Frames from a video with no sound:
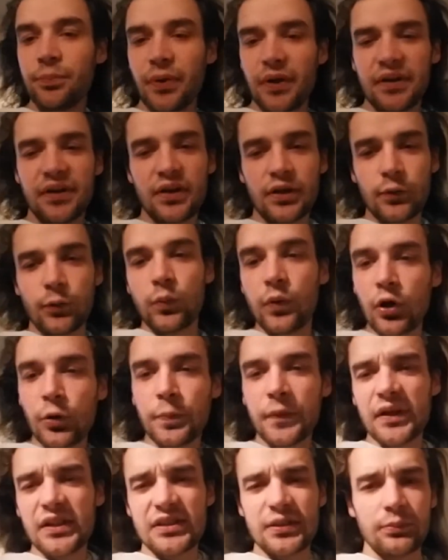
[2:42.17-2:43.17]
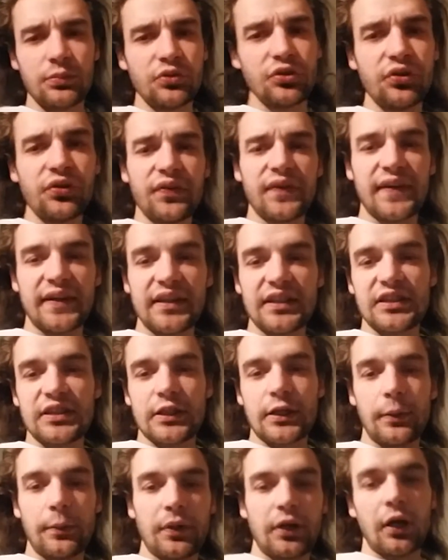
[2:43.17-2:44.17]
but there will be some new
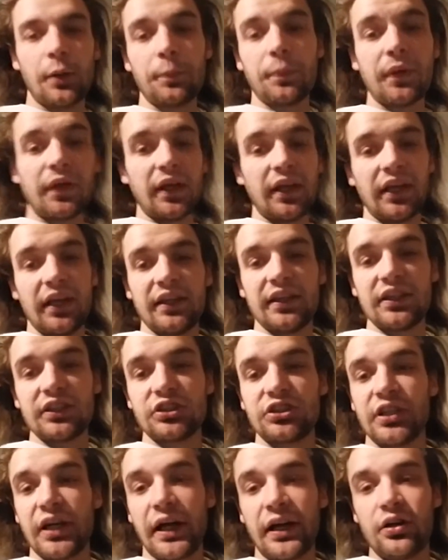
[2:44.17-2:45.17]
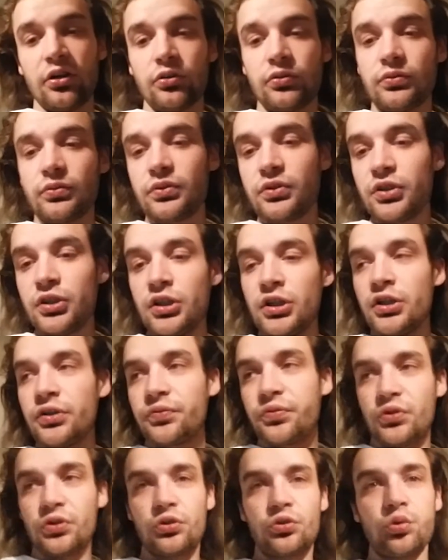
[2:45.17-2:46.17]
things coming up in the channel
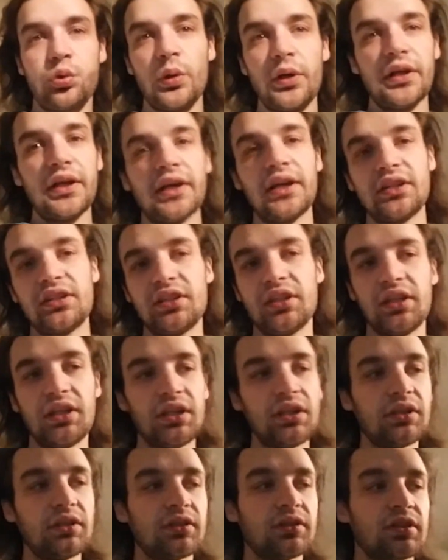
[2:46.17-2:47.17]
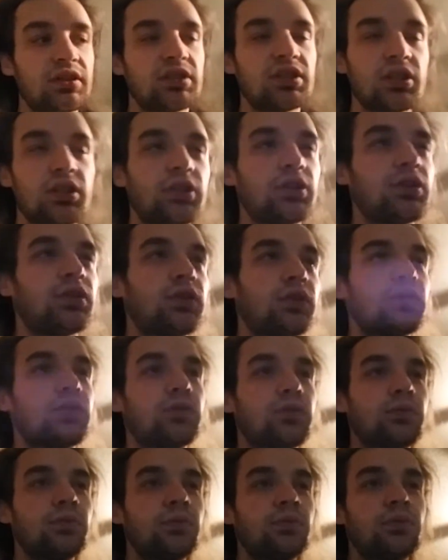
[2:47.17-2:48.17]
for 2018.
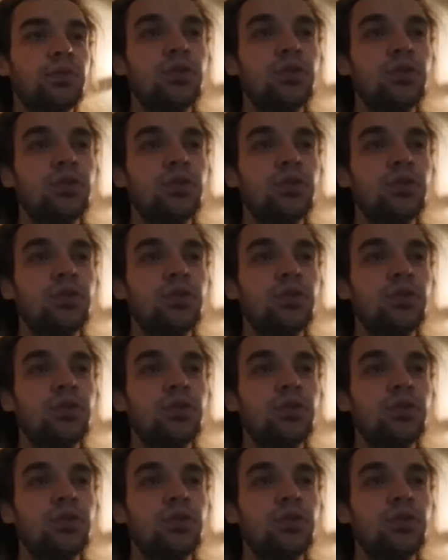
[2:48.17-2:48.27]
So,